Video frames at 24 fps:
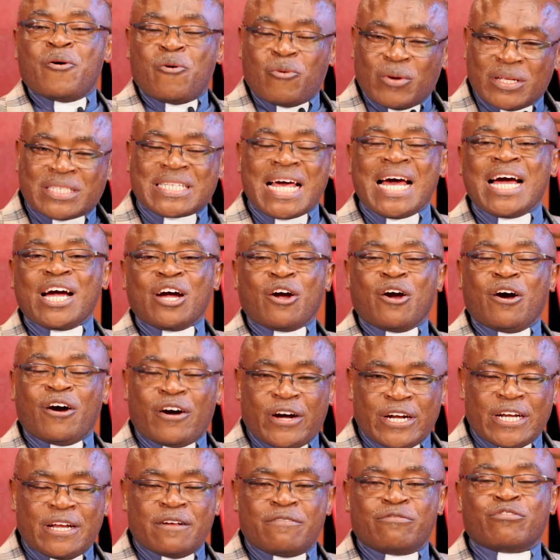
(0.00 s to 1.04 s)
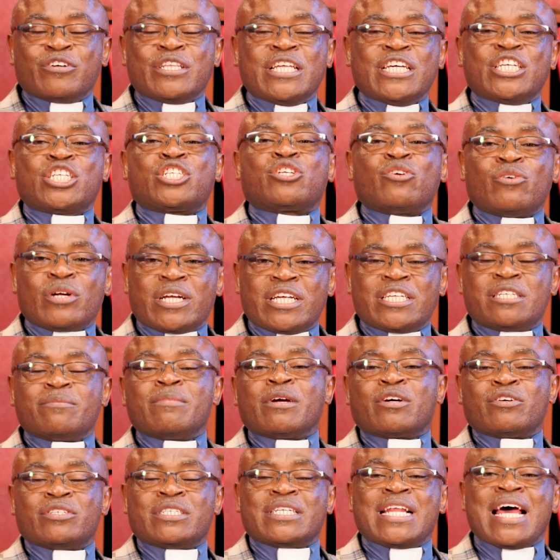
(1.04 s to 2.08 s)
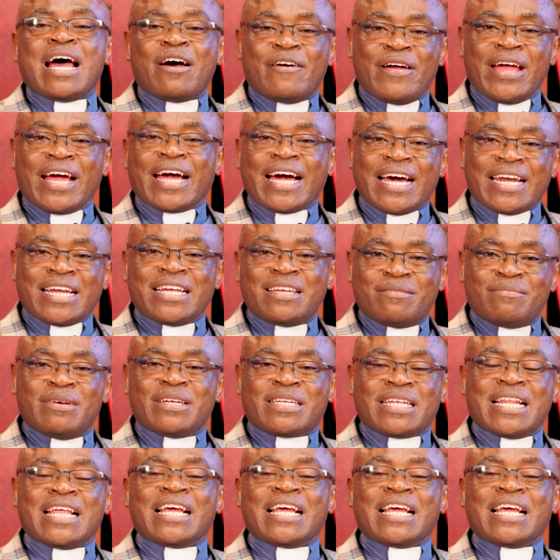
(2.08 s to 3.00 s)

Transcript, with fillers: we thank God for these stories because they are encouragement.